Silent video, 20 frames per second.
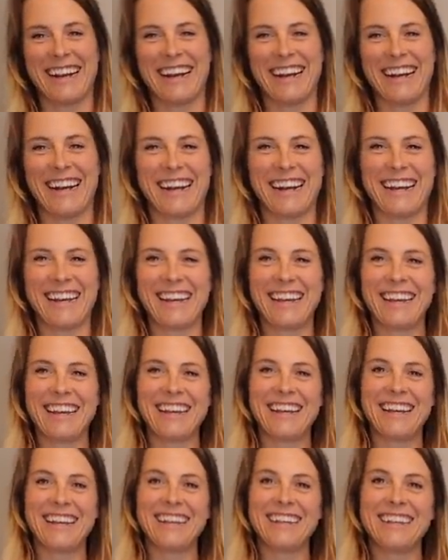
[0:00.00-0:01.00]
Oh,
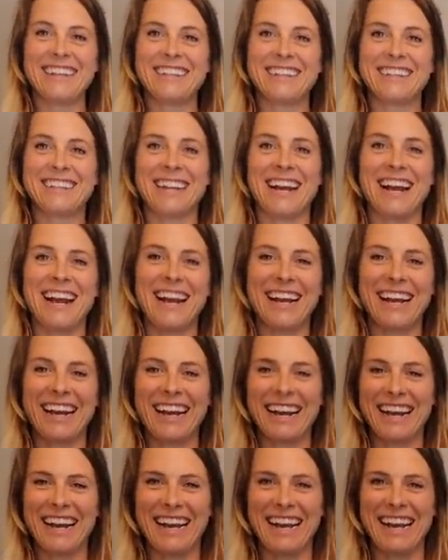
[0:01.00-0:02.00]

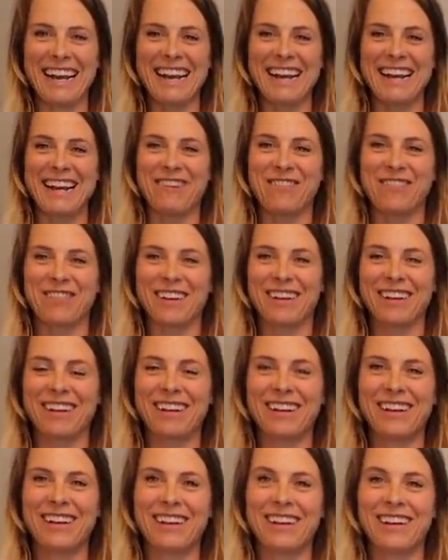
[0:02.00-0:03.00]
Dave!
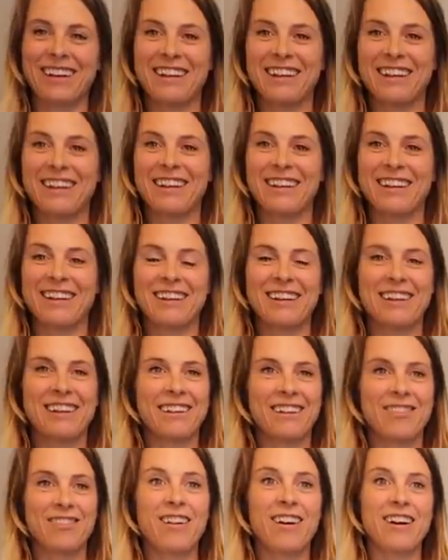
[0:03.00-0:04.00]

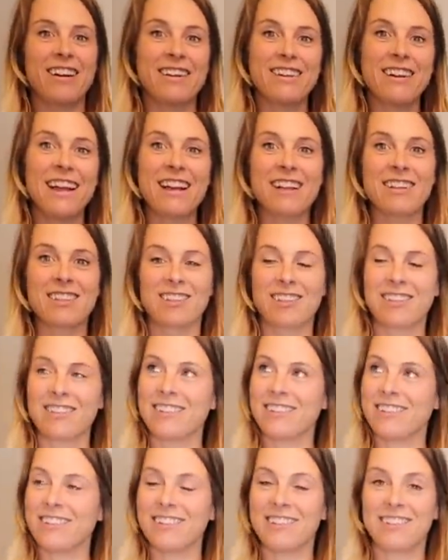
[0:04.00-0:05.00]
Right,
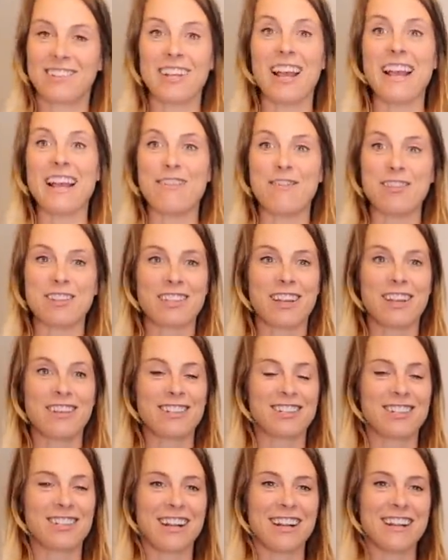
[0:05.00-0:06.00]
next, Dave is
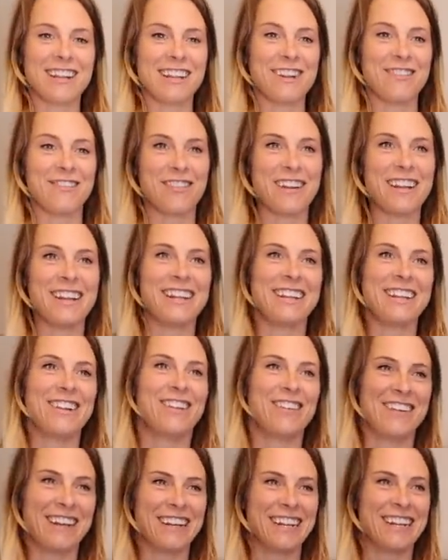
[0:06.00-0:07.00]
going to stand there
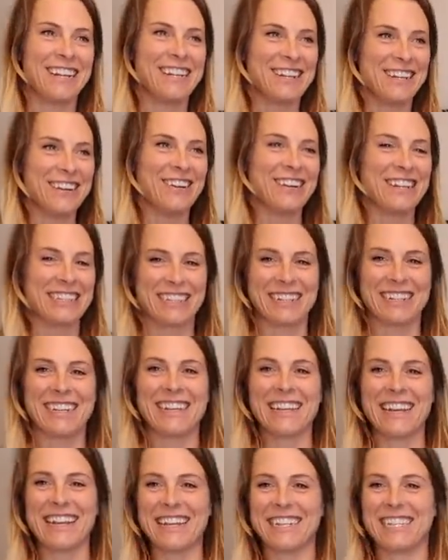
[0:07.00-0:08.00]
really, really
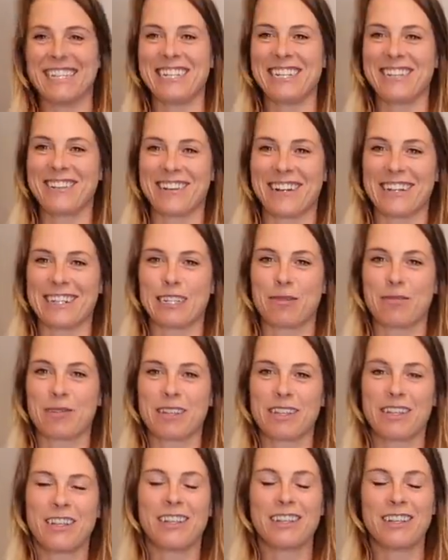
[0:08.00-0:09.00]
noisily eating
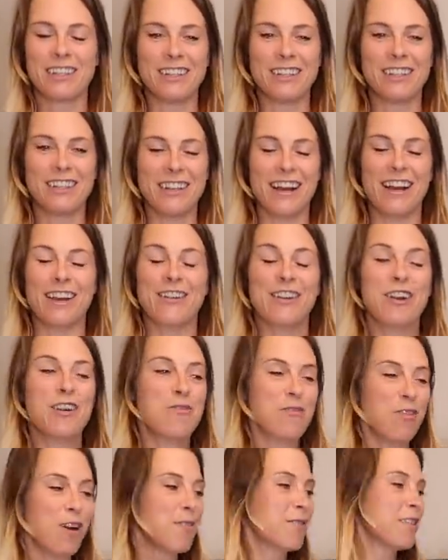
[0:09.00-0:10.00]
crisps. No,
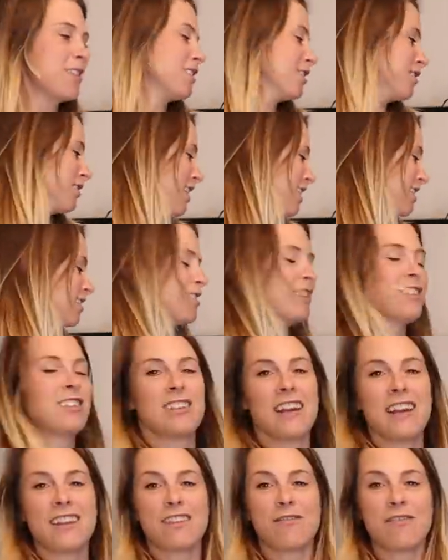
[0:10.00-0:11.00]
what I'm going to do next is
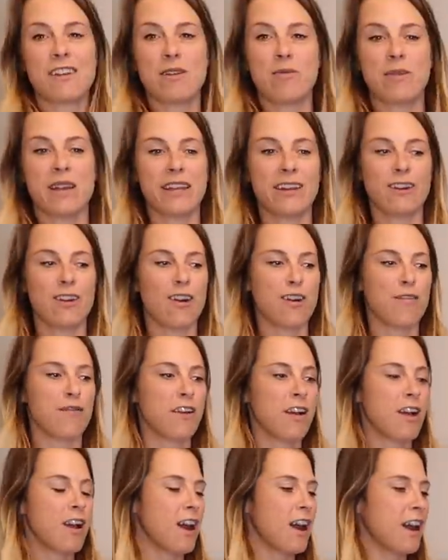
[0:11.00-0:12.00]
take the rear wheel
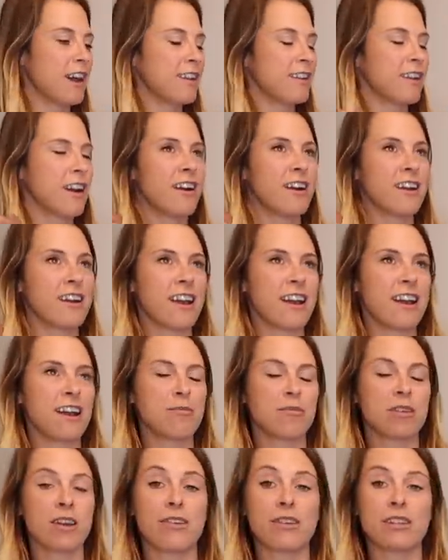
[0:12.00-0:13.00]
off and I
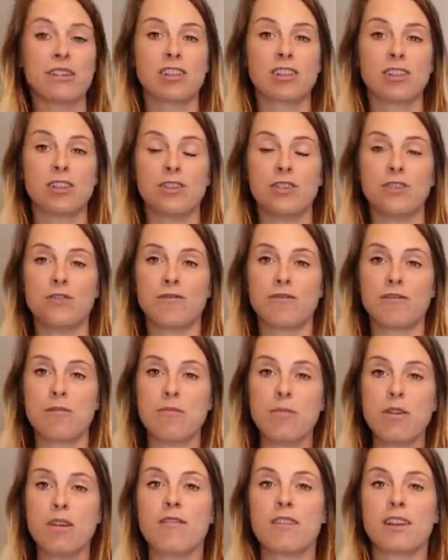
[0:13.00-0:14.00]
am going to
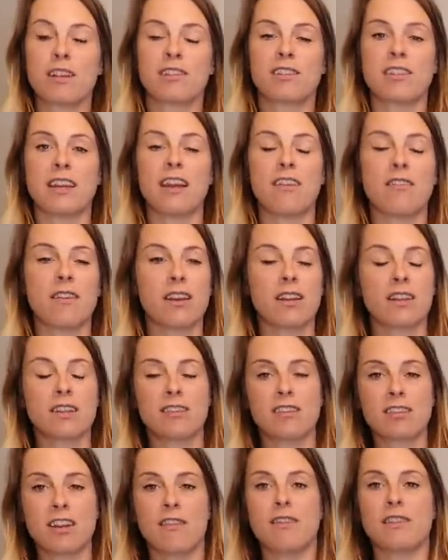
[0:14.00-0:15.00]
remove the cassette, then I
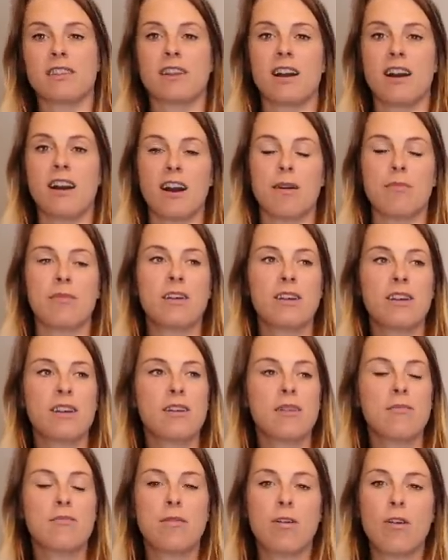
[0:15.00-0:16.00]
can service the hub,
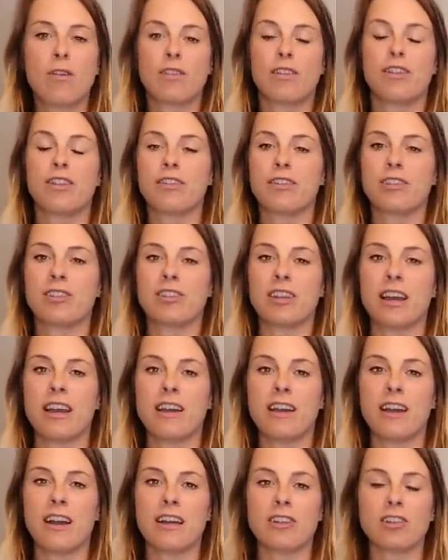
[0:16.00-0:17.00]
put on a new
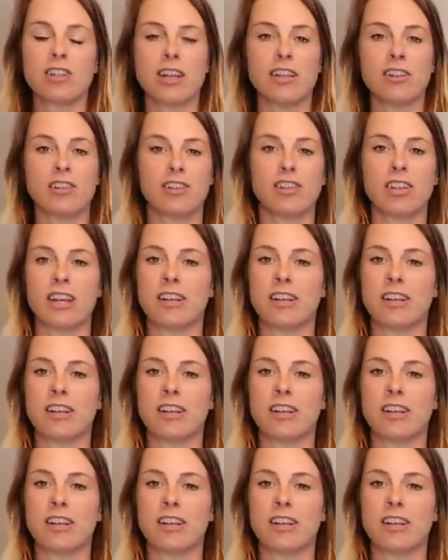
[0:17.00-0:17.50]
cassette and change the